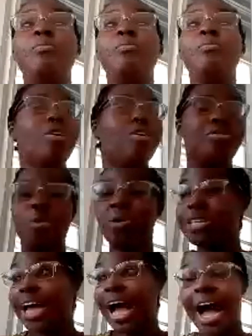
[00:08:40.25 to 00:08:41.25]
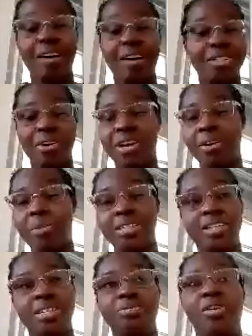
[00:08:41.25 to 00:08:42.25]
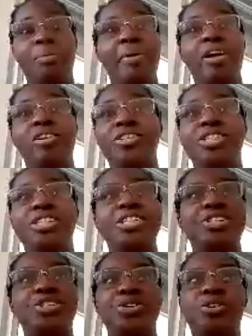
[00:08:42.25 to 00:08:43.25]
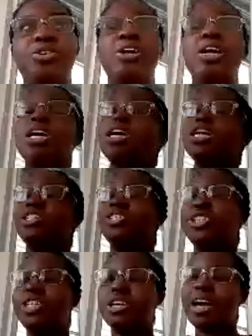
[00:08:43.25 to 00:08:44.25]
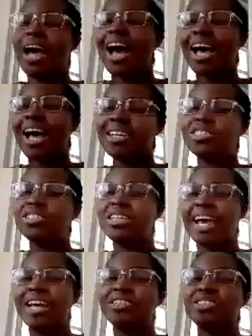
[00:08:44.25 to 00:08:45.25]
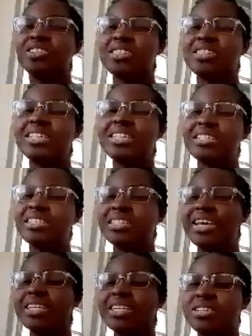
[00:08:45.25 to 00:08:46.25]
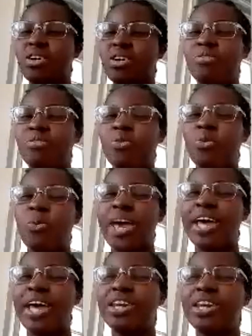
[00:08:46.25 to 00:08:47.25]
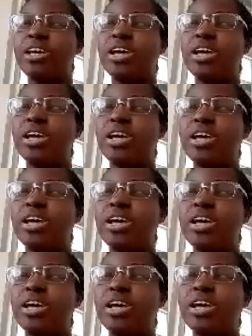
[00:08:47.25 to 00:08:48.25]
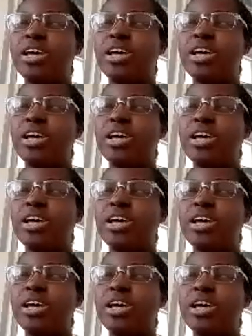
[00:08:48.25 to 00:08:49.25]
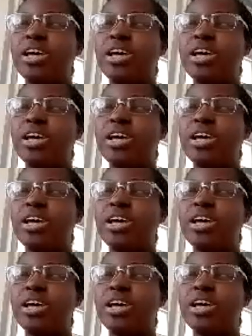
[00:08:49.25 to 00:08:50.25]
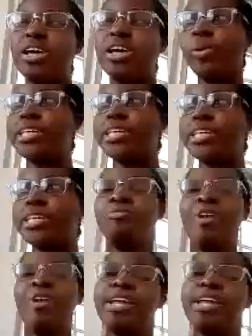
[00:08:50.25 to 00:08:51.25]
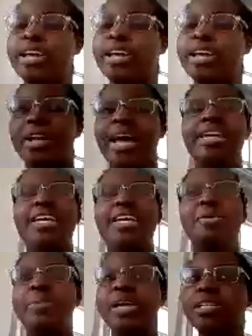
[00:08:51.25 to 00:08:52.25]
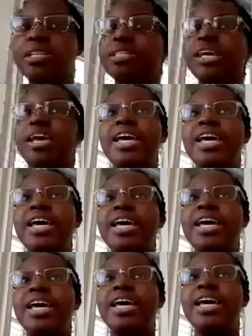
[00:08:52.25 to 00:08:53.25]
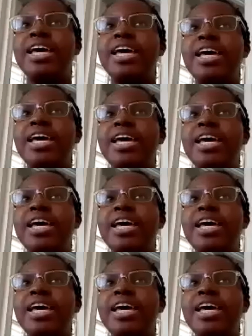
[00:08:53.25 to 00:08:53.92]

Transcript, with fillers: of course, I have to credit my sixth form biology teacher. She had like just this sense of when certain students were slipping, and she would always be right there with an email to say, hey, you